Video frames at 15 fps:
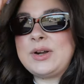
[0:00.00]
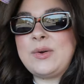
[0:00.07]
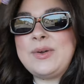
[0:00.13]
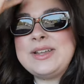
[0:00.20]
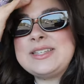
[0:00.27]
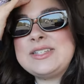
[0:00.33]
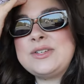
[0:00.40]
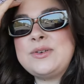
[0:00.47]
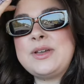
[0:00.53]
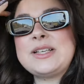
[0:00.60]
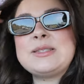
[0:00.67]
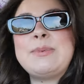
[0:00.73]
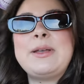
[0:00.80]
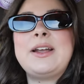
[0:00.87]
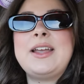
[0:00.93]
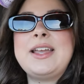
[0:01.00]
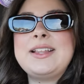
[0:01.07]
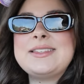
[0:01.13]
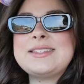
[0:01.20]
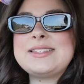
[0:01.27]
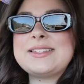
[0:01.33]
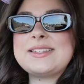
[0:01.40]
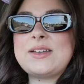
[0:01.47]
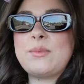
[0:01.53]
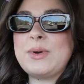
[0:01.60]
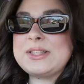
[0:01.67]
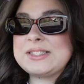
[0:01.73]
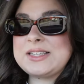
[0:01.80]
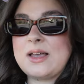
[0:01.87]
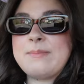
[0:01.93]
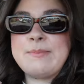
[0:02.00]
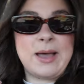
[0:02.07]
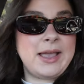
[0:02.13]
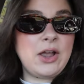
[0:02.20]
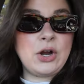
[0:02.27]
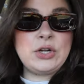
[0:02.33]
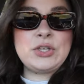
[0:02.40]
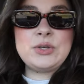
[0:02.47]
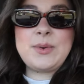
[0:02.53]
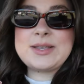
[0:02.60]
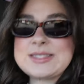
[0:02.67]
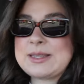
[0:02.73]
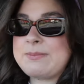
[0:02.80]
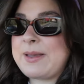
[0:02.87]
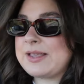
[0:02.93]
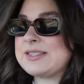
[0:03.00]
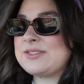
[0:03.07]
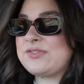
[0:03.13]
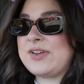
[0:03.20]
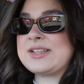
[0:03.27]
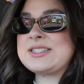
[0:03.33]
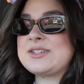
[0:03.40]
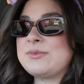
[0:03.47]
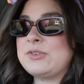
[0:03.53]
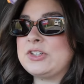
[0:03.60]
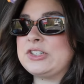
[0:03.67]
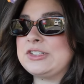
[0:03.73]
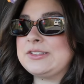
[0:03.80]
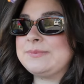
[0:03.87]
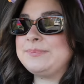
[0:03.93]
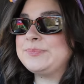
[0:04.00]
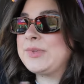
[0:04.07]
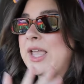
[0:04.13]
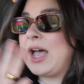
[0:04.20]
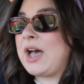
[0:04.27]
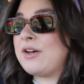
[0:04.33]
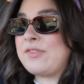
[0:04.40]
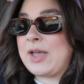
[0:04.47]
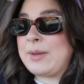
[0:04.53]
going to experience what some might argue as the best festival of